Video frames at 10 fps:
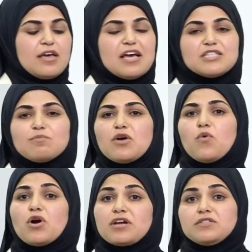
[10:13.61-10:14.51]
is my
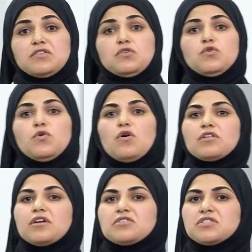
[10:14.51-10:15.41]
work is new or
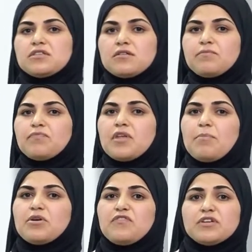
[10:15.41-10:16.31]
there is a
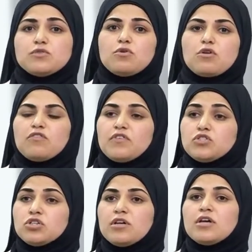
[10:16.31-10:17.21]
previous work of
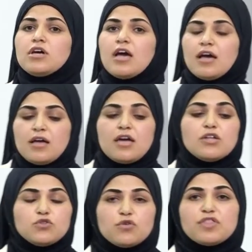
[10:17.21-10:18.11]
it? In
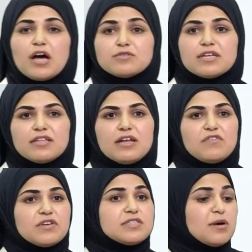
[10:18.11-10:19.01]

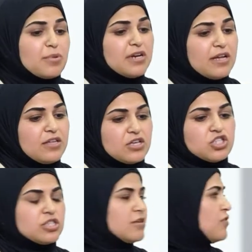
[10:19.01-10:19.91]
2011, Sabrina
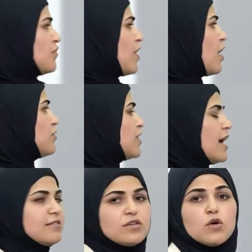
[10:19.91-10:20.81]
Dish found
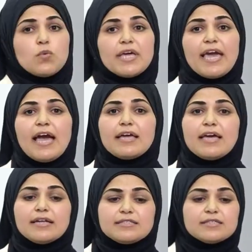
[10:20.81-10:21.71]
that we can
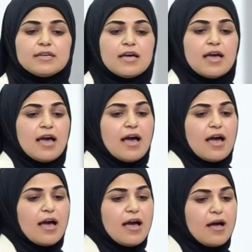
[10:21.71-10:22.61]
get
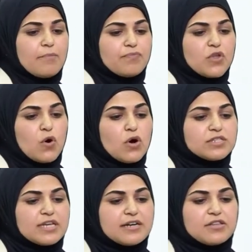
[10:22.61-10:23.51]
ordered